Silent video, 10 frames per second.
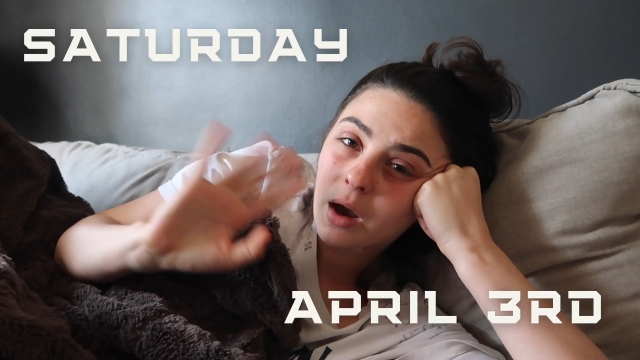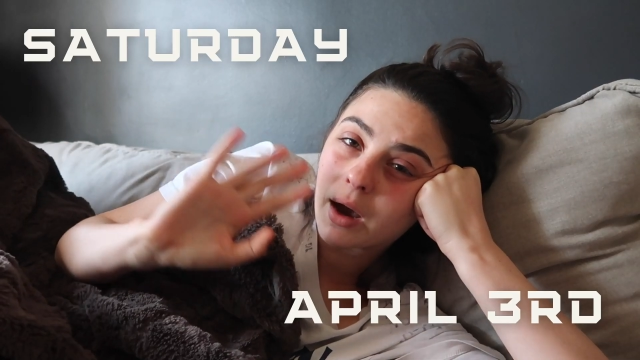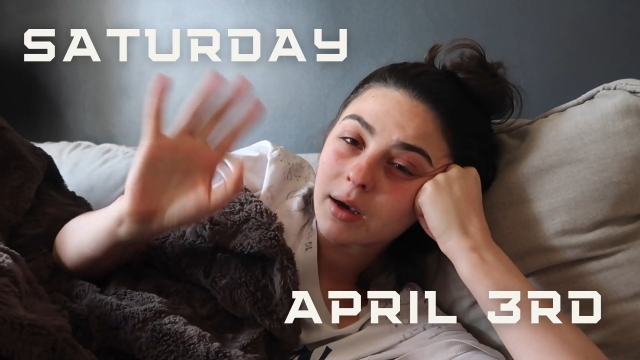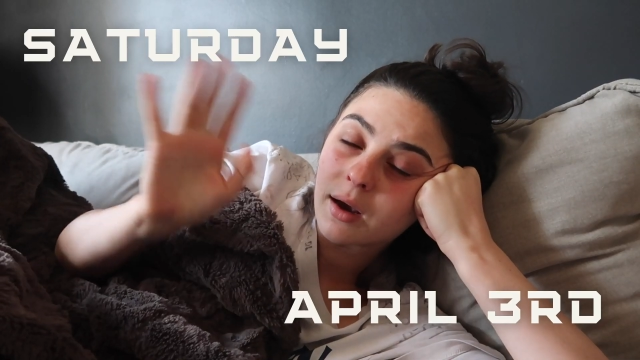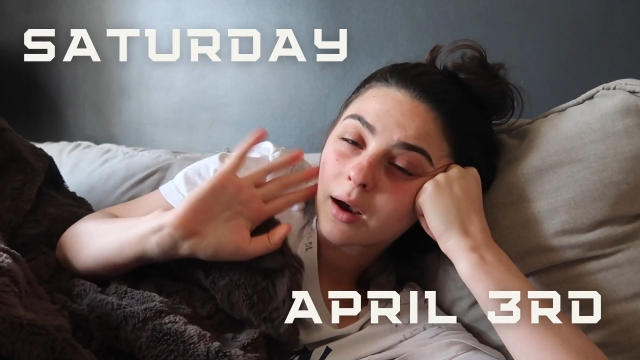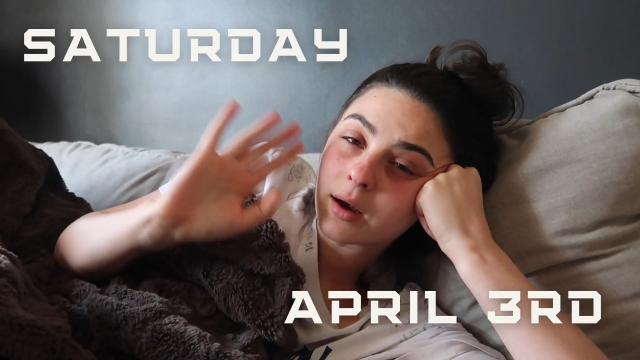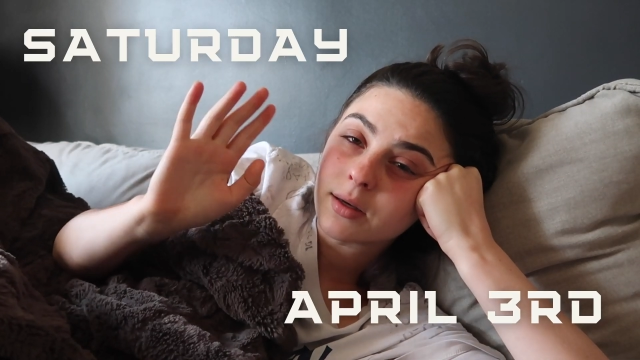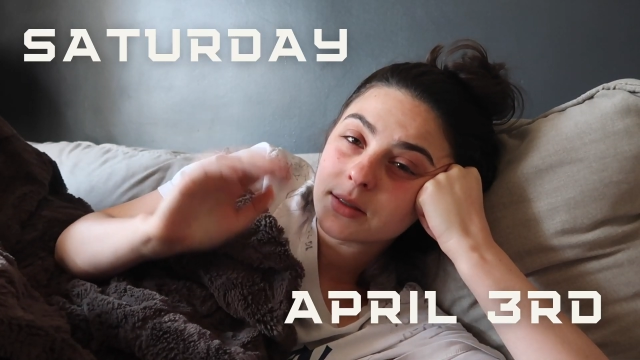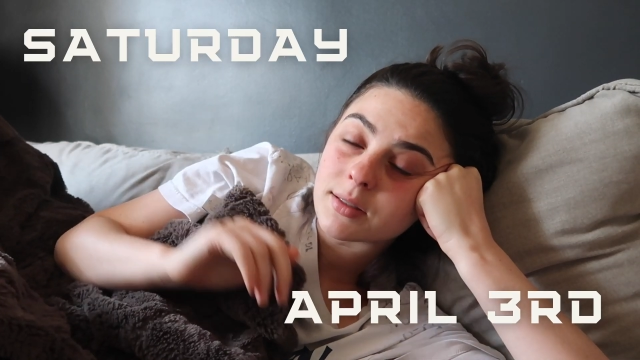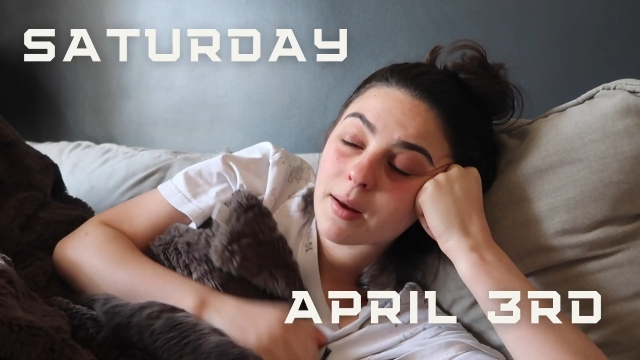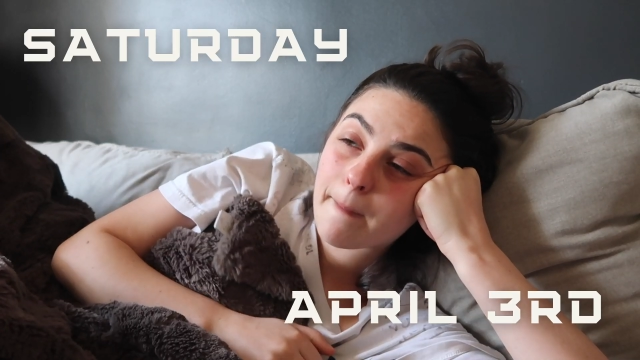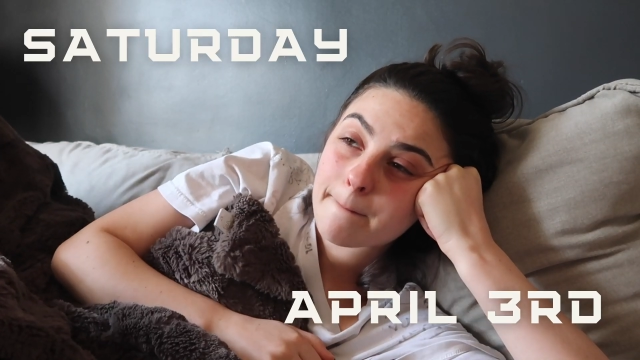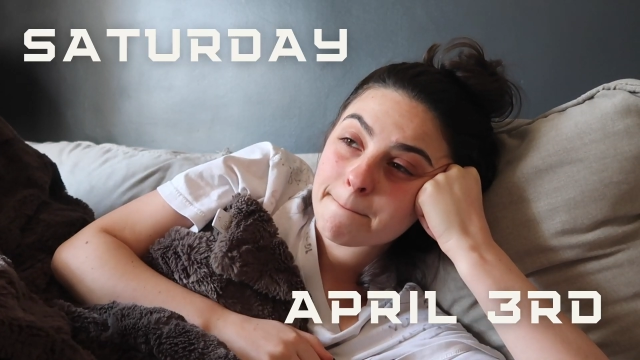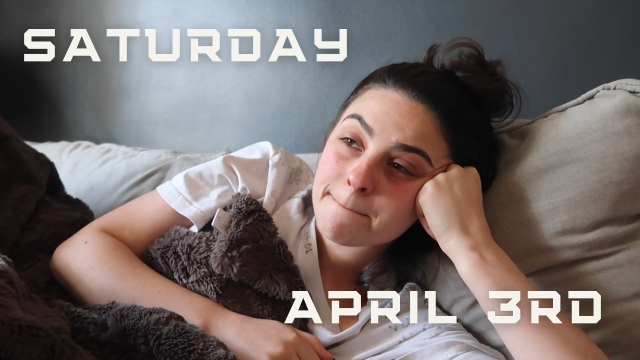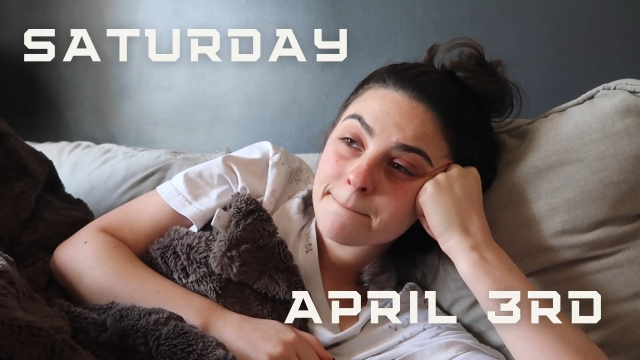Hi guys,
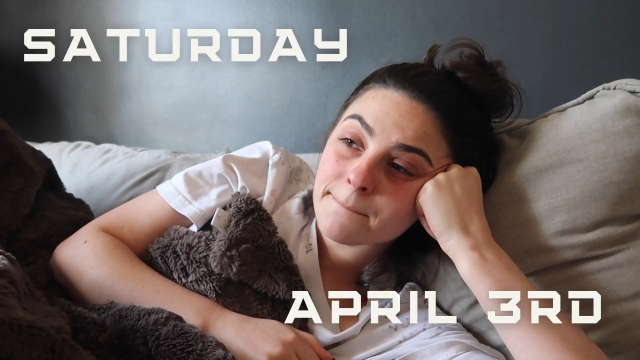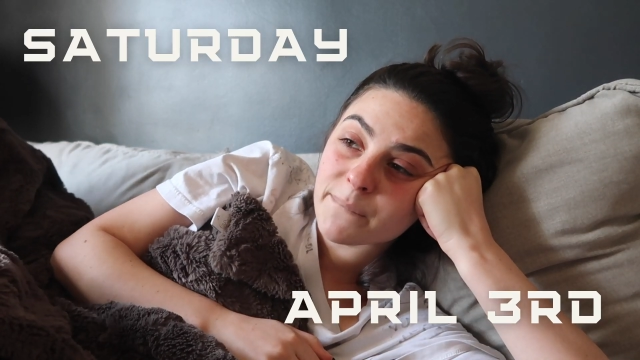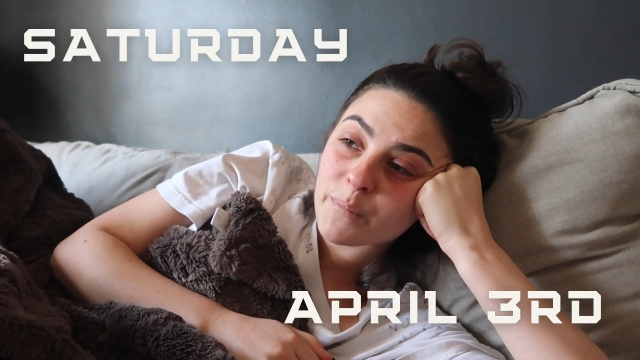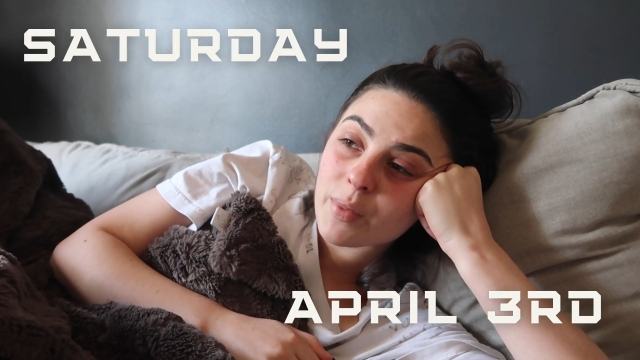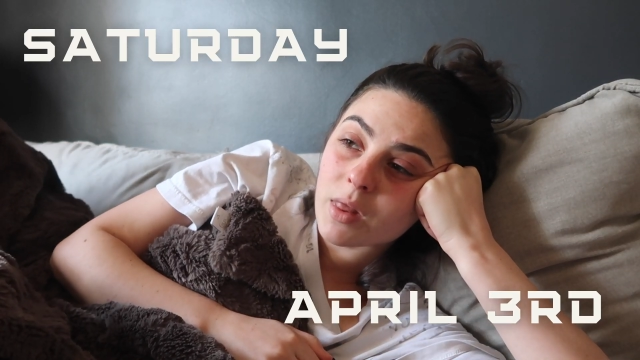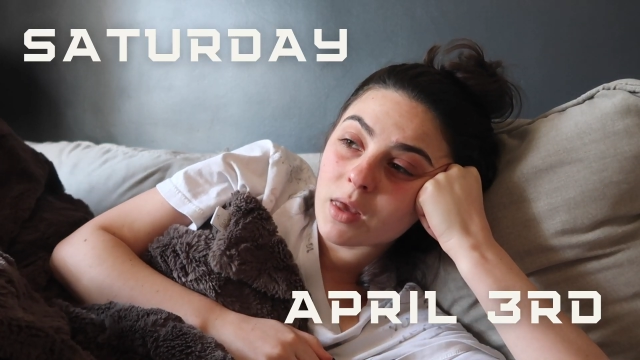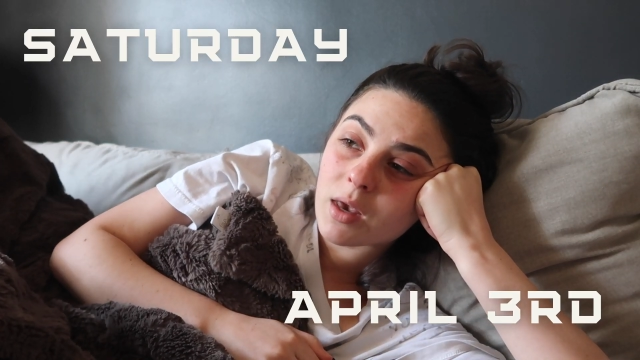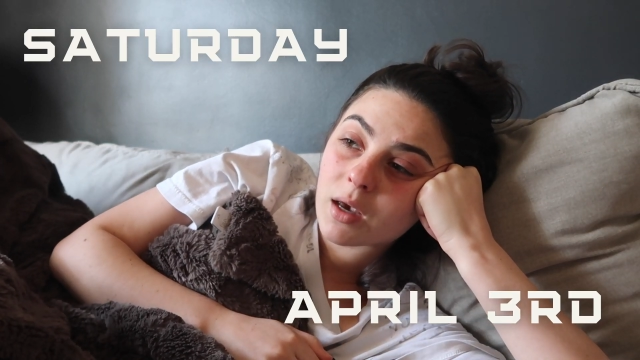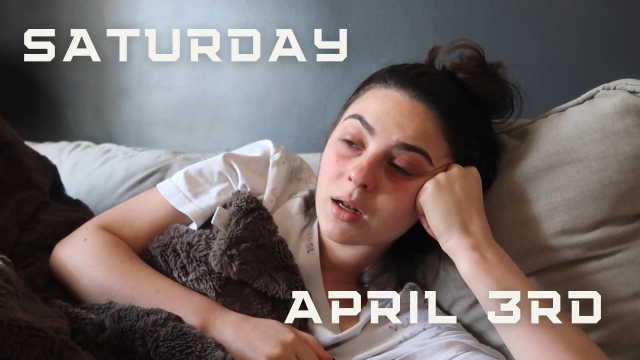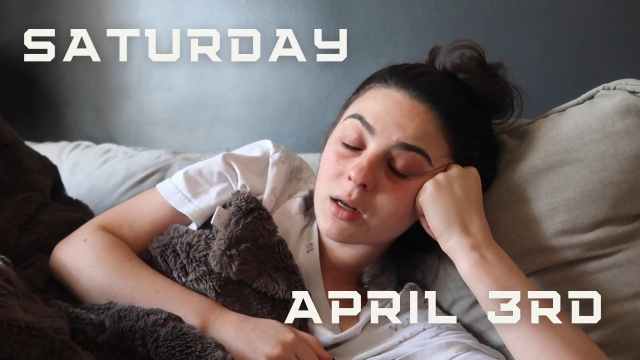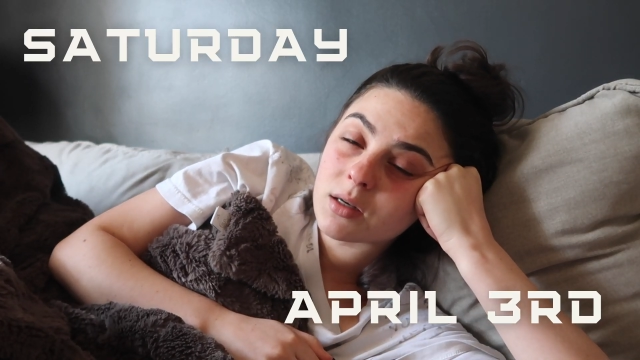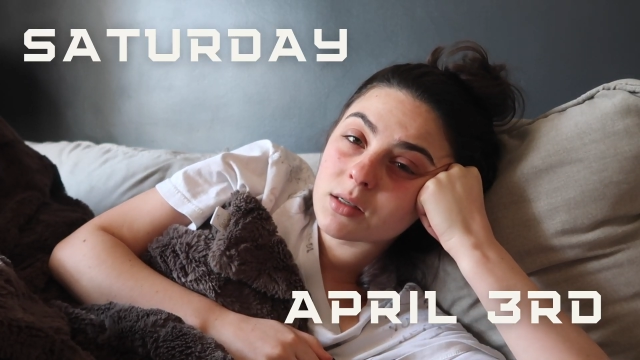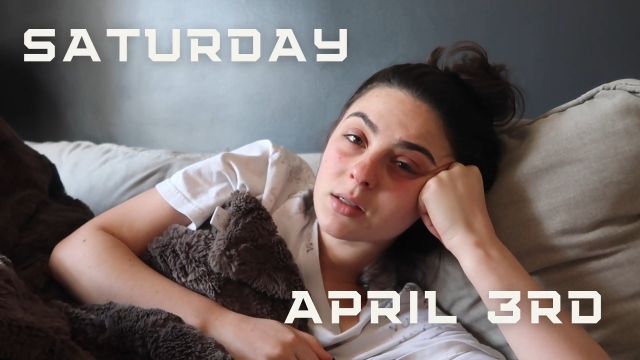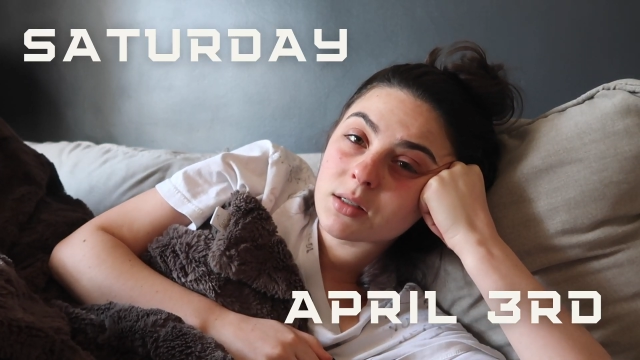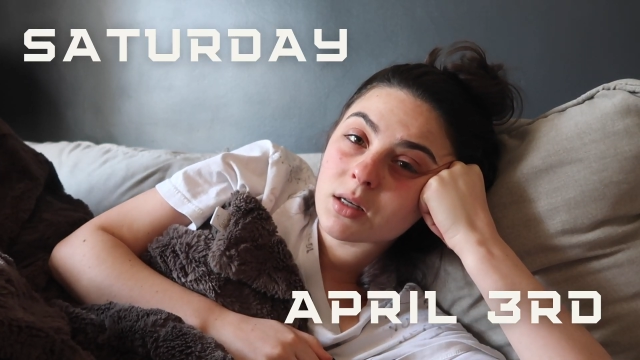it
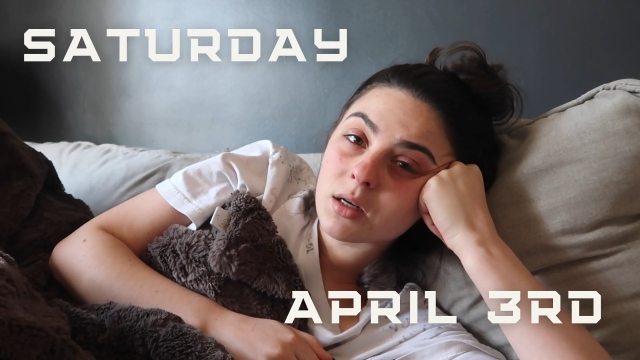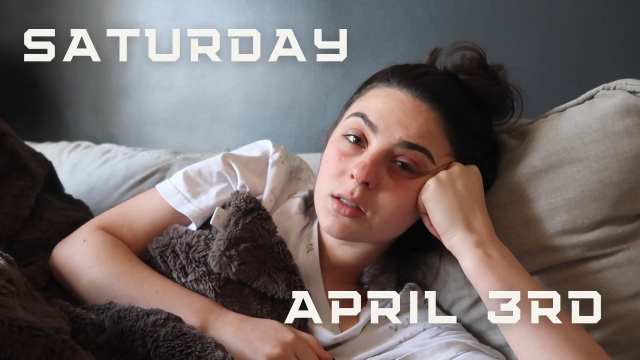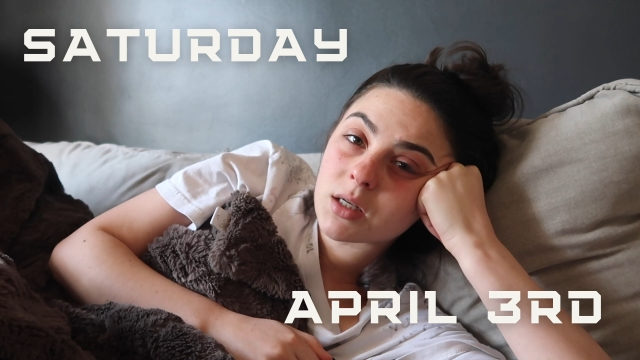is